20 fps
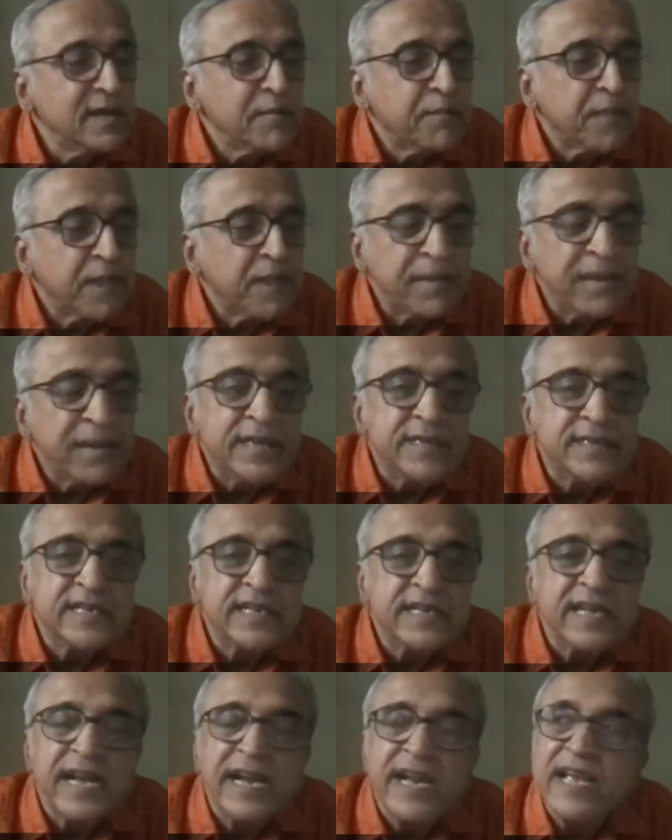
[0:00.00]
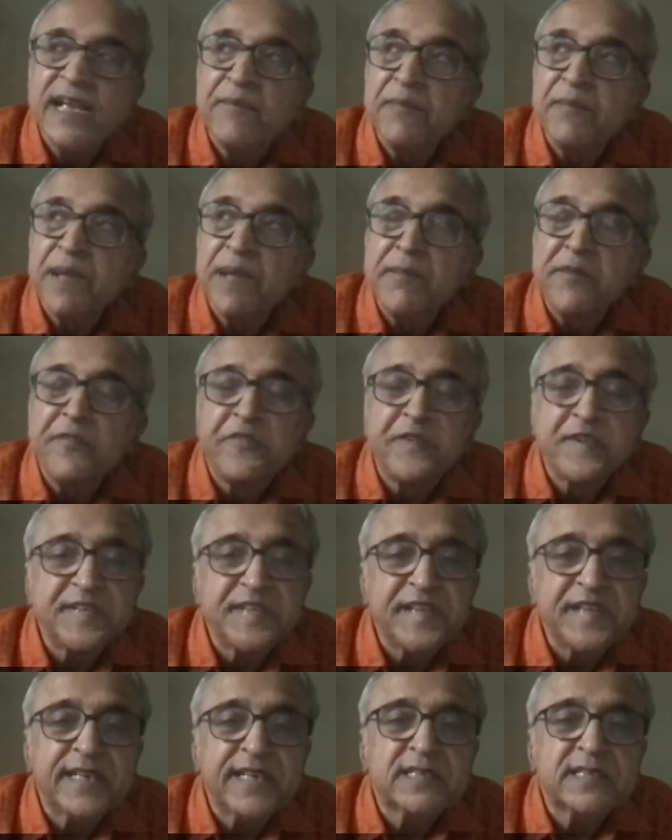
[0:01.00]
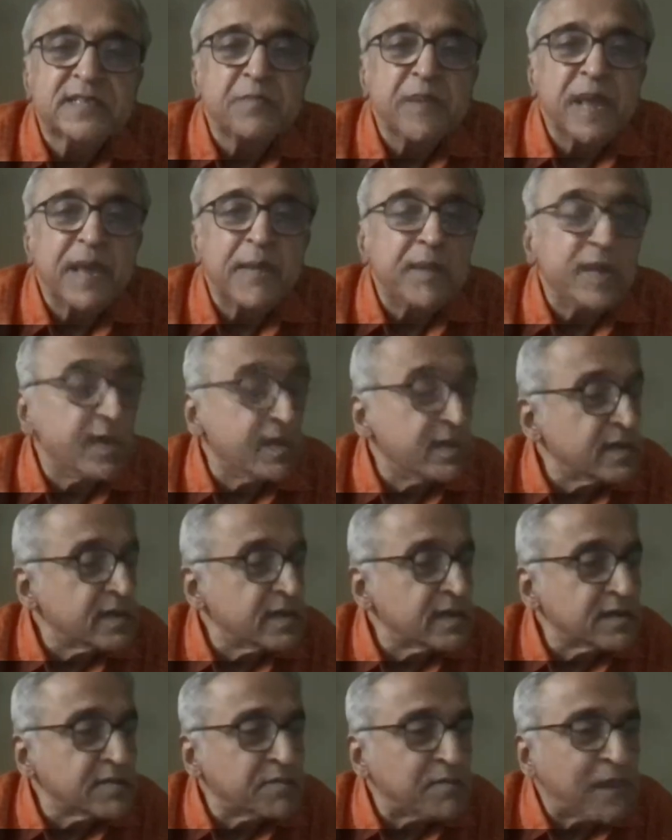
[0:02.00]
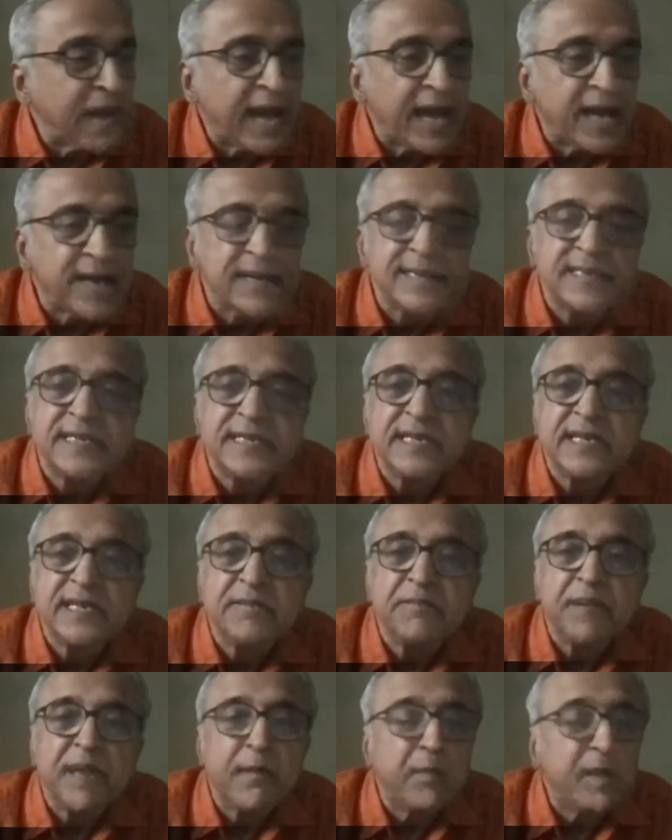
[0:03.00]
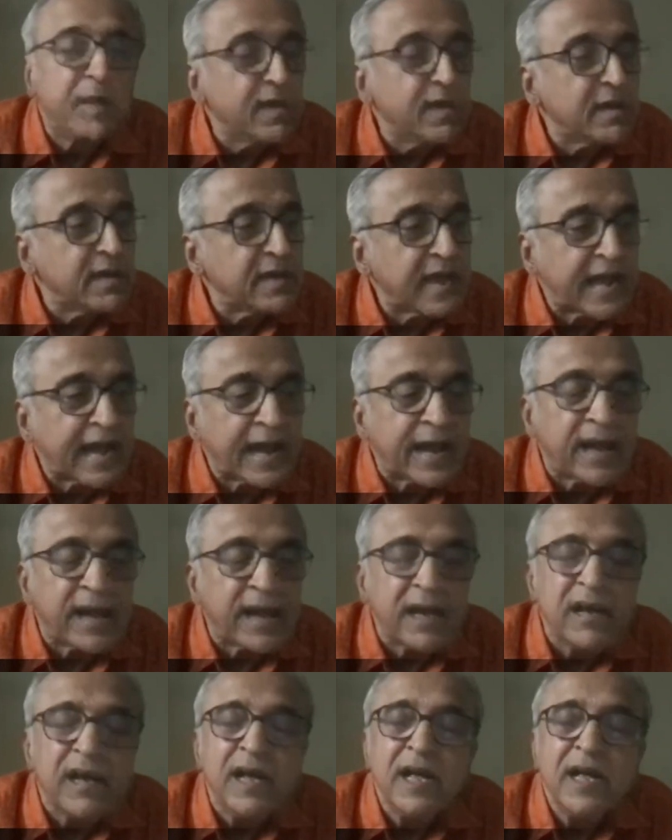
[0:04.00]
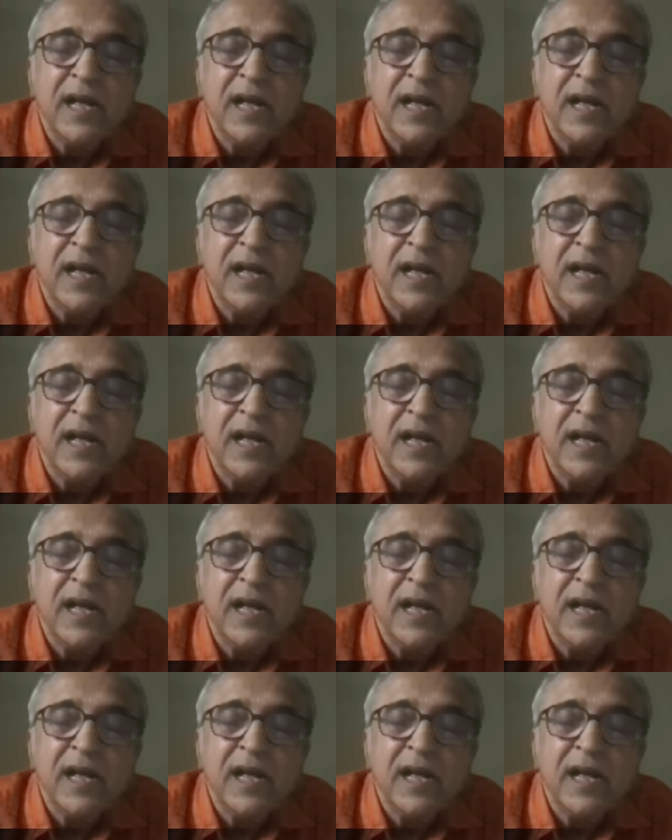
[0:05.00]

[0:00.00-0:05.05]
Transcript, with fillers: maybe engineering, maybe physics, maybe biology, maybe, uh,